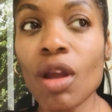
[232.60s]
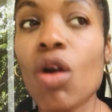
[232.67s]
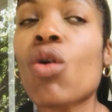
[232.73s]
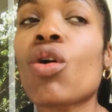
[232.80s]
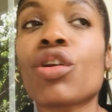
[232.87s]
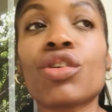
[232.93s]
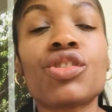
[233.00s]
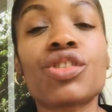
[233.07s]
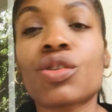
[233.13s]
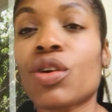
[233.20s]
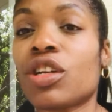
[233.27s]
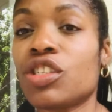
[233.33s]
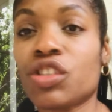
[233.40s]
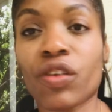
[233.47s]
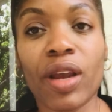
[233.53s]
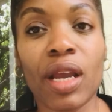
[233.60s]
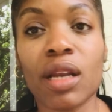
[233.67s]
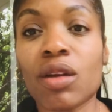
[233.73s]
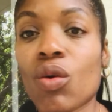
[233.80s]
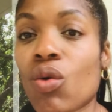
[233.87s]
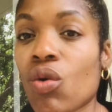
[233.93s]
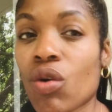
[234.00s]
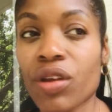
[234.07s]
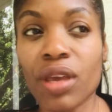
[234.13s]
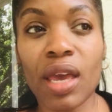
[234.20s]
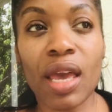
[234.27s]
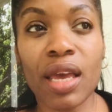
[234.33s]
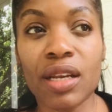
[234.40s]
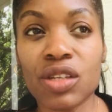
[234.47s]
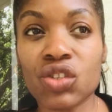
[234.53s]
or you're just going to drain all your
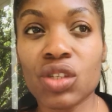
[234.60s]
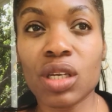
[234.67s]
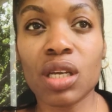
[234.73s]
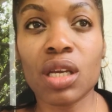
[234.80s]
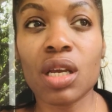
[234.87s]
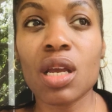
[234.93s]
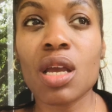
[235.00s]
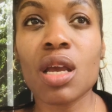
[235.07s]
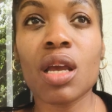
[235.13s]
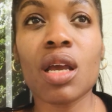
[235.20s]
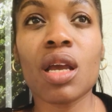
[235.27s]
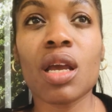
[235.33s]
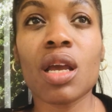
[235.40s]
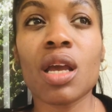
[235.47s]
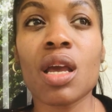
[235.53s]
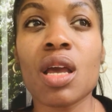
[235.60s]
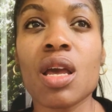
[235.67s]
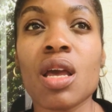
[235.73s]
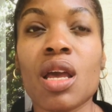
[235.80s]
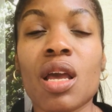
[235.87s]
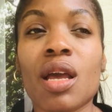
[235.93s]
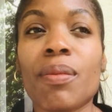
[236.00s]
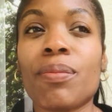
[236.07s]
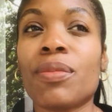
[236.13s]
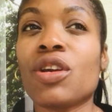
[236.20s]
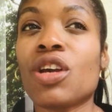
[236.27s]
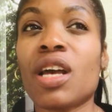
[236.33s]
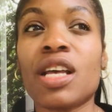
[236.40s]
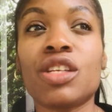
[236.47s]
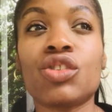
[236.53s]
energy.
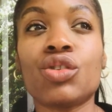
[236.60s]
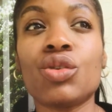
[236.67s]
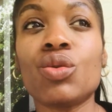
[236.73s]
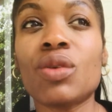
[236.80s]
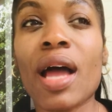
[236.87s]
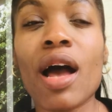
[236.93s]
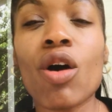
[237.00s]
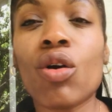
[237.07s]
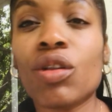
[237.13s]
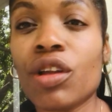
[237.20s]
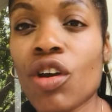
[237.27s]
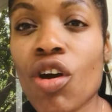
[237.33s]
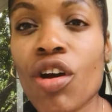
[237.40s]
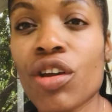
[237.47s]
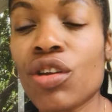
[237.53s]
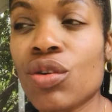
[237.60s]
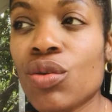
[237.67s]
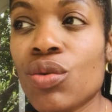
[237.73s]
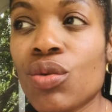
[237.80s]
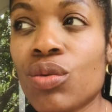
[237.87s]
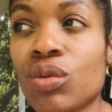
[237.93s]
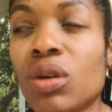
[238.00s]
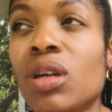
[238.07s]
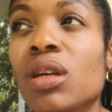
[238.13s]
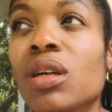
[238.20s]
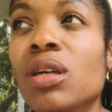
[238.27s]
Because not only are you